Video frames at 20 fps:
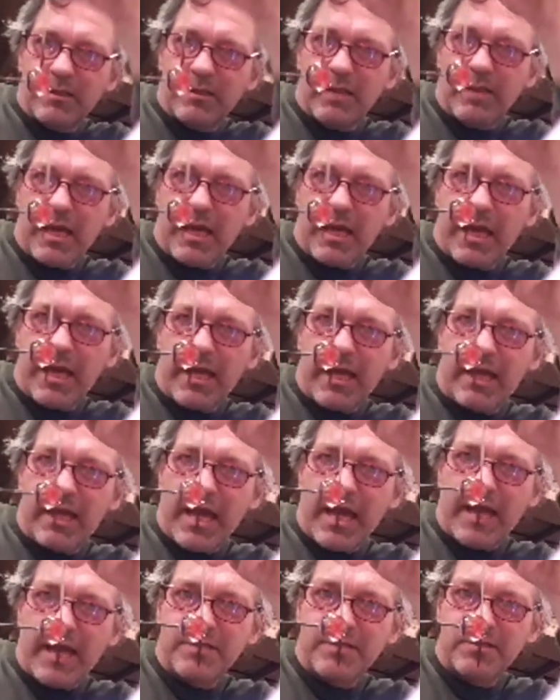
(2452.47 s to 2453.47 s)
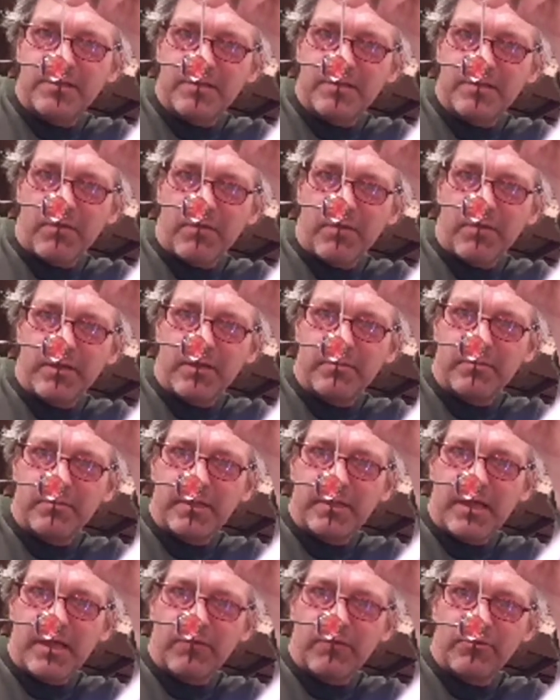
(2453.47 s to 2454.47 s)
the egg axis I want to be
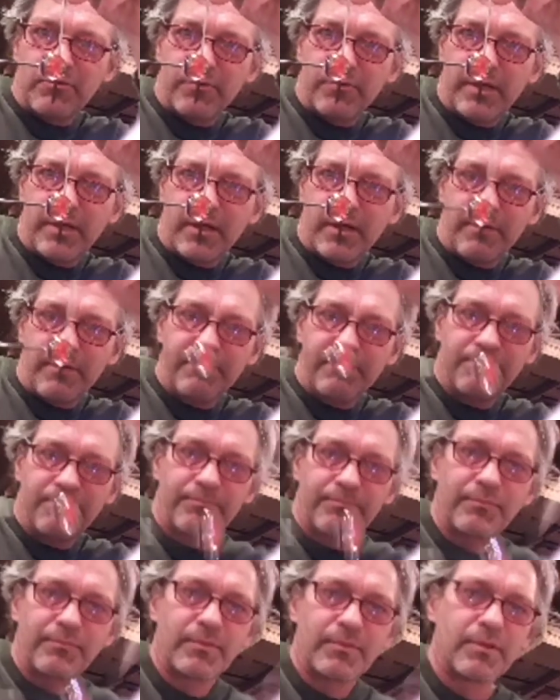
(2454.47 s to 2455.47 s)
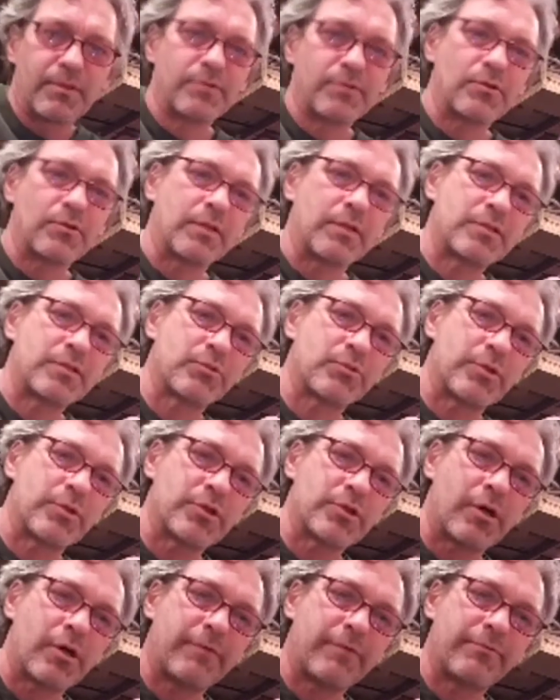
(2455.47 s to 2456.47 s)
down through here. So let's
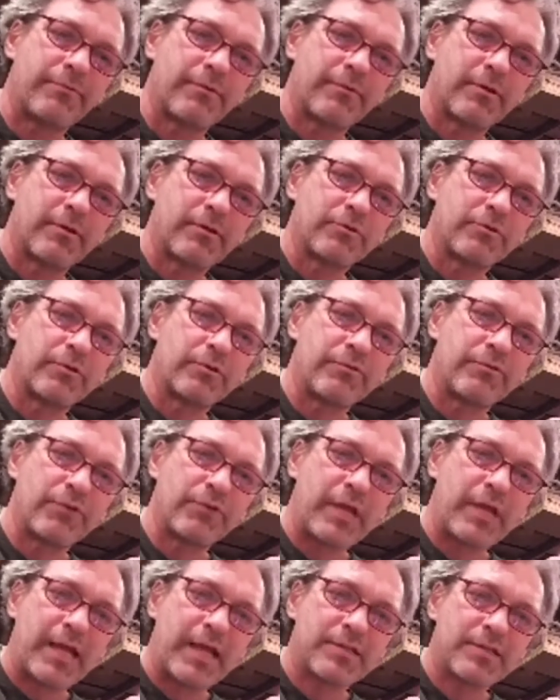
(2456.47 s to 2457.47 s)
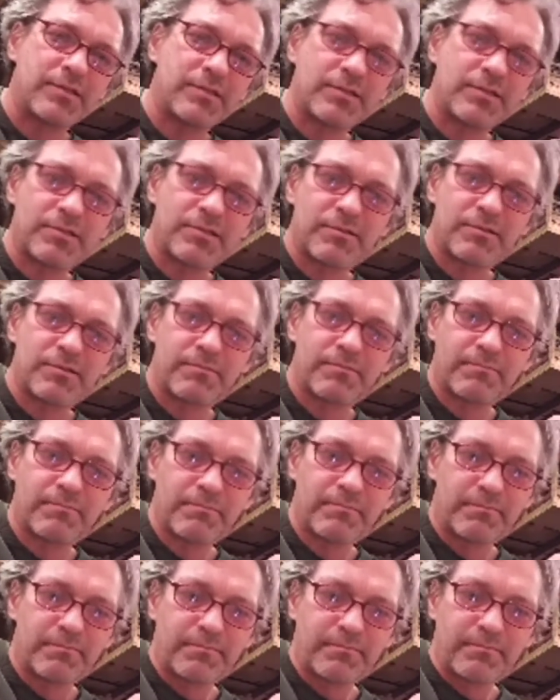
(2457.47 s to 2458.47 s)
switch off to a different axis.
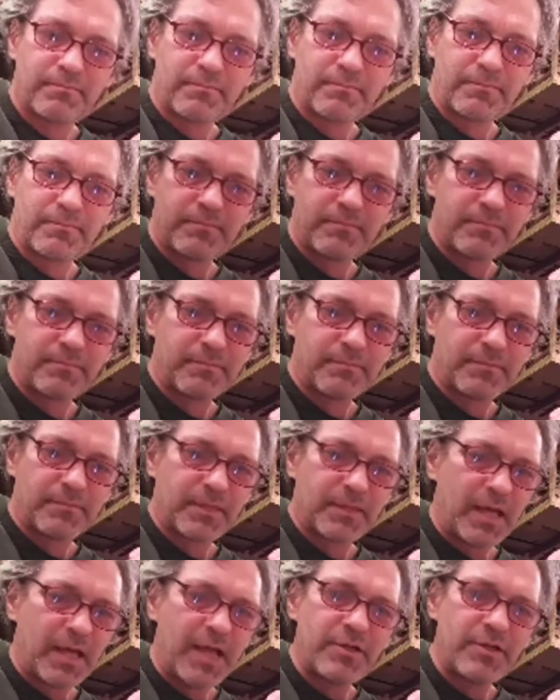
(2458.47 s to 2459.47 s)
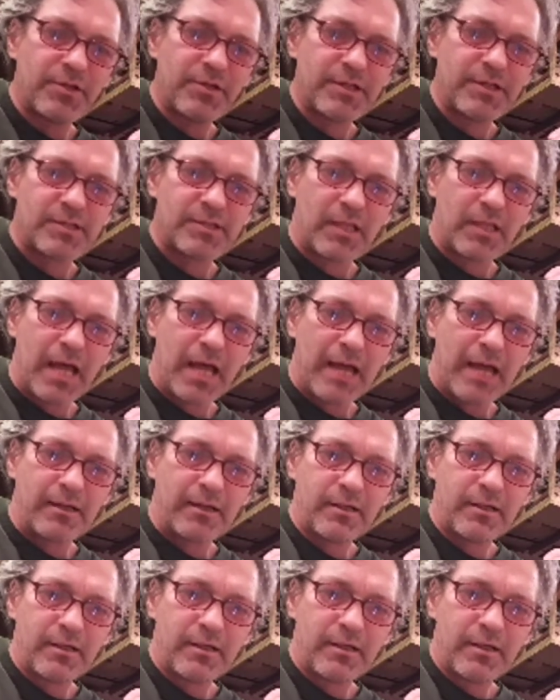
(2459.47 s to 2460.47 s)
I do this a lot.
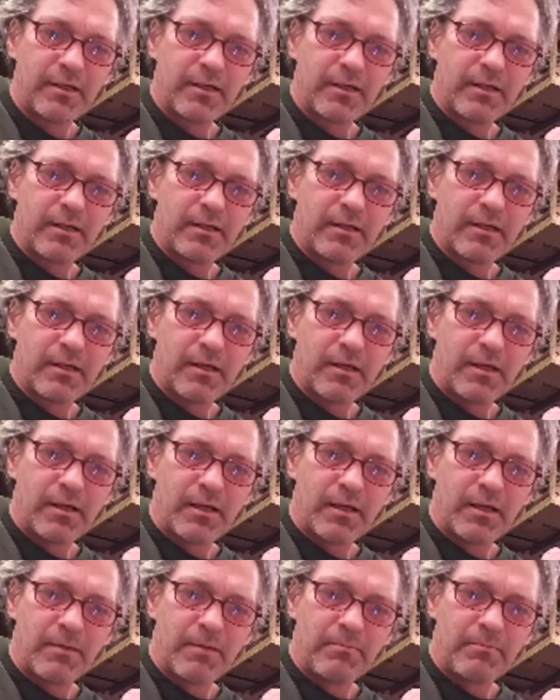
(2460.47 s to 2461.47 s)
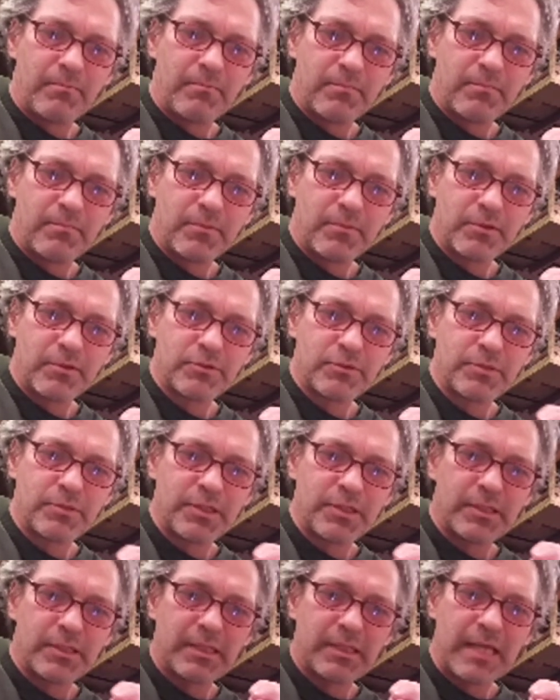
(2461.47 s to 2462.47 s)
Um,
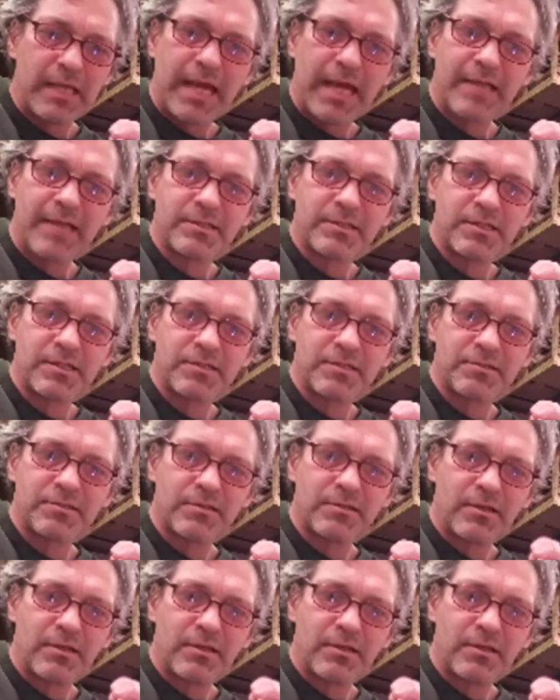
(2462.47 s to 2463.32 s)
switching to the axis.